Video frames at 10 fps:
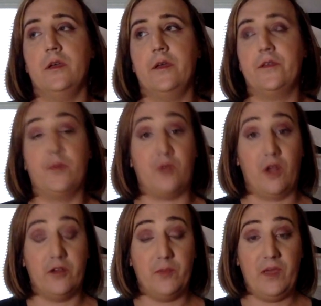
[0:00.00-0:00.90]

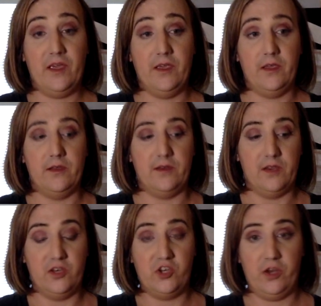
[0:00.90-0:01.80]
subscribe to my
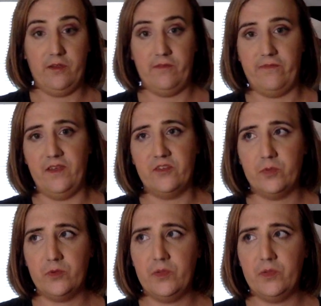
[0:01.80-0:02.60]
DJ Facebook